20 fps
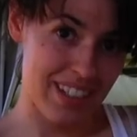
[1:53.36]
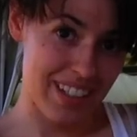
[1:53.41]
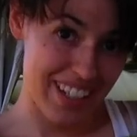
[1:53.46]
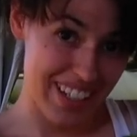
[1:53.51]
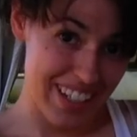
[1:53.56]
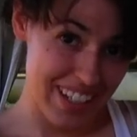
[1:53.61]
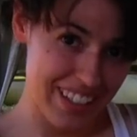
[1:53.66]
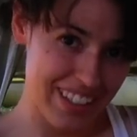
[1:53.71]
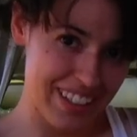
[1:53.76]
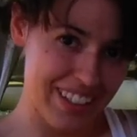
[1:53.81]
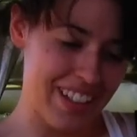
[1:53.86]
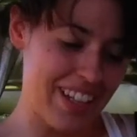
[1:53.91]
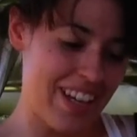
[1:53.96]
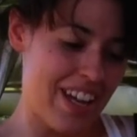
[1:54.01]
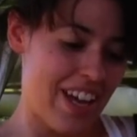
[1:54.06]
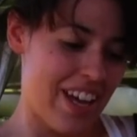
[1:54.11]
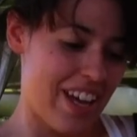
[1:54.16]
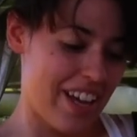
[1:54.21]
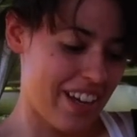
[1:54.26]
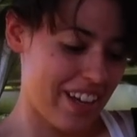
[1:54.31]
ache,
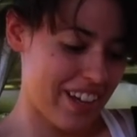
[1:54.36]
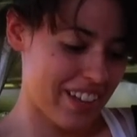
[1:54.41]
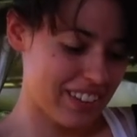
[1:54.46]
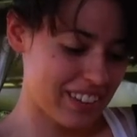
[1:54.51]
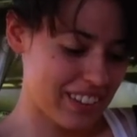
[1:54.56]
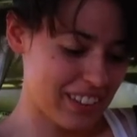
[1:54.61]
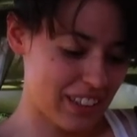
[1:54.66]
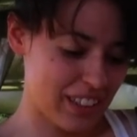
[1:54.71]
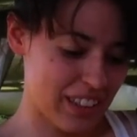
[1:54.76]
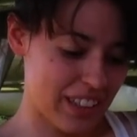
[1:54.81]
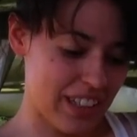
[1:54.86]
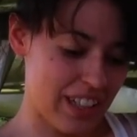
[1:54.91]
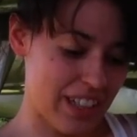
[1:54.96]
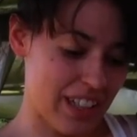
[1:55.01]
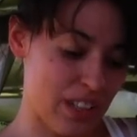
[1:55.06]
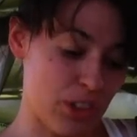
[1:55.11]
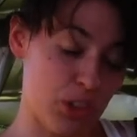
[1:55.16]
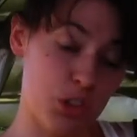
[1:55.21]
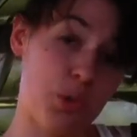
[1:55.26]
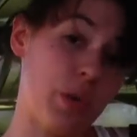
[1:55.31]
and
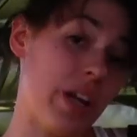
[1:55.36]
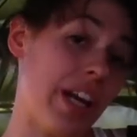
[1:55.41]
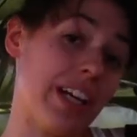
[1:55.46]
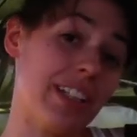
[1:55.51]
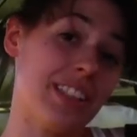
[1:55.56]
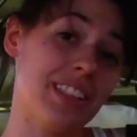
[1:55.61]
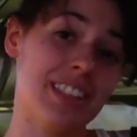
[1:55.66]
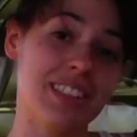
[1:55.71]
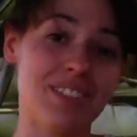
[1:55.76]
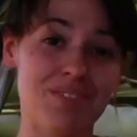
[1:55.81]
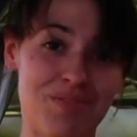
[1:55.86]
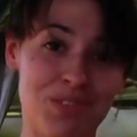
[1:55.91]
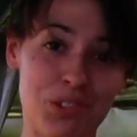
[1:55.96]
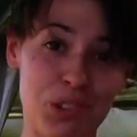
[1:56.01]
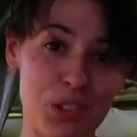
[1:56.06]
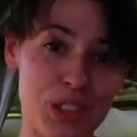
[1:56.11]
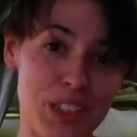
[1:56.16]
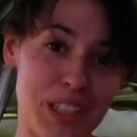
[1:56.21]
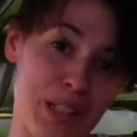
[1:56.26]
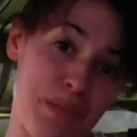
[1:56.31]
to relax,
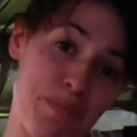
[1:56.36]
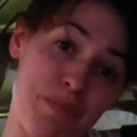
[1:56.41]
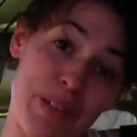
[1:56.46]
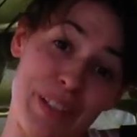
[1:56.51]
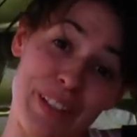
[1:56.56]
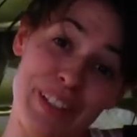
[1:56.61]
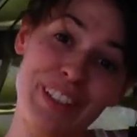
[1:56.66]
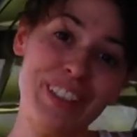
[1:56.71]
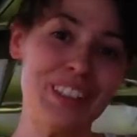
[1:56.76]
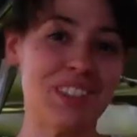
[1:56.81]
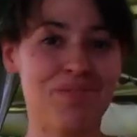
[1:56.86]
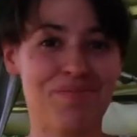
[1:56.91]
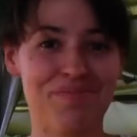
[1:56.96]
to sleep better.